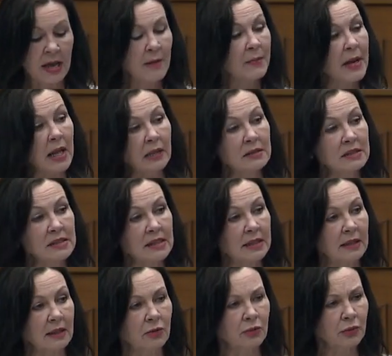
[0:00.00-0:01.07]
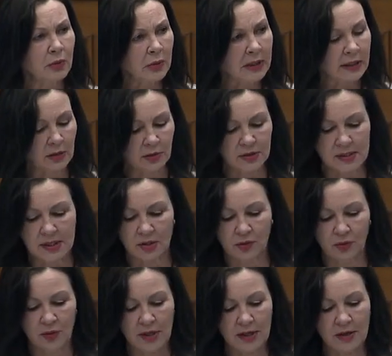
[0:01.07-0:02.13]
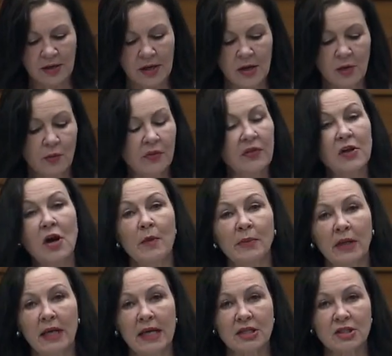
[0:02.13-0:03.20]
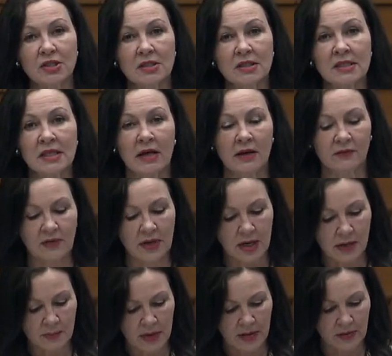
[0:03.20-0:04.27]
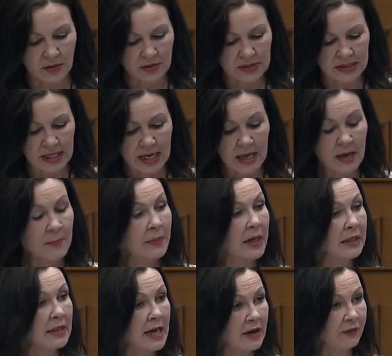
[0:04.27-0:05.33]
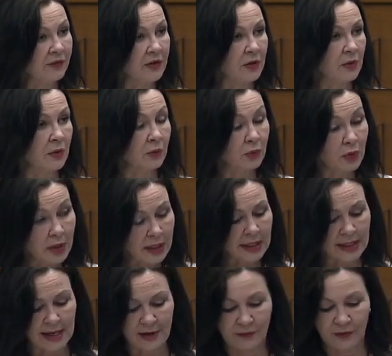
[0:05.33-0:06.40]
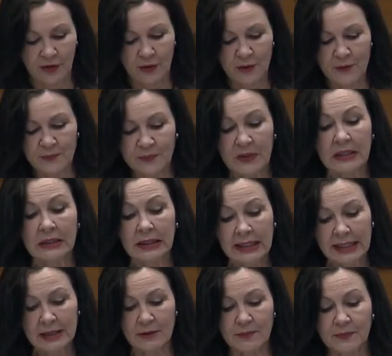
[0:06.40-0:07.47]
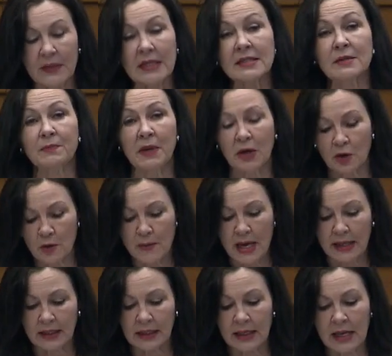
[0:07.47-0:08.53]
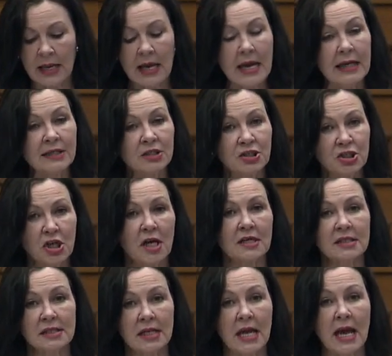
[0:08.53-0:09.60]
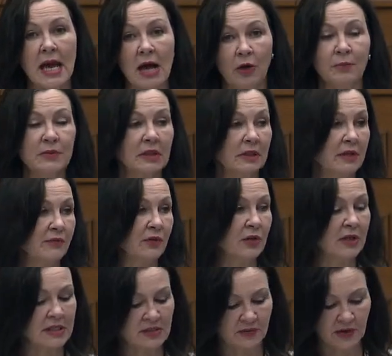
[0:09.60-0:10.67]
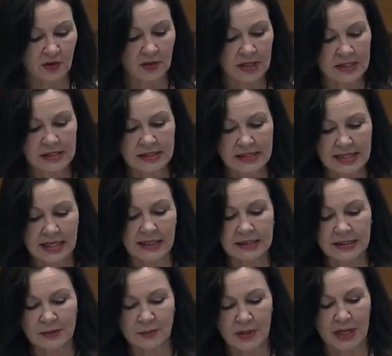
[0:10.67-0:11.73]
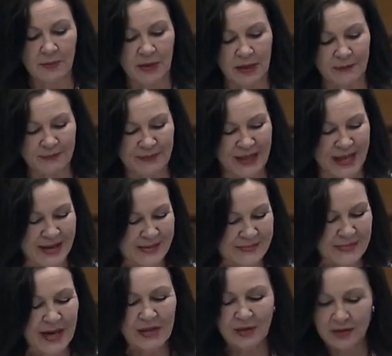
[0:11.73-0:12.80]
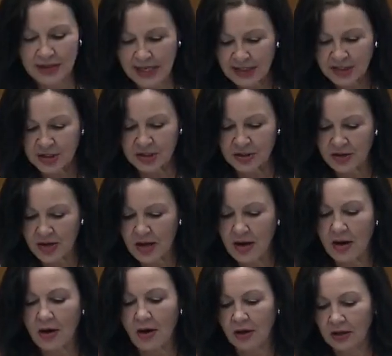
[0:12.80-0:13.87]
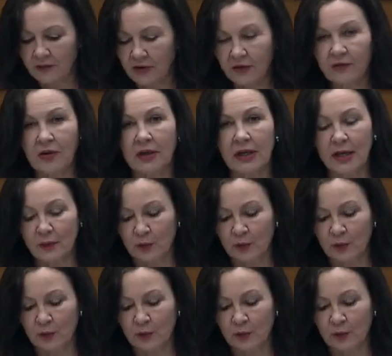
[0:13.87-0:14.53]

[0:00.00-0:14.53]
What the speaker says: balancing a grueling nursing career with the obligations of young mothers. My nephew, rookie nephew, Liam, is a paramedic and just helped deliver his very second baby. By their nature, all of our frontline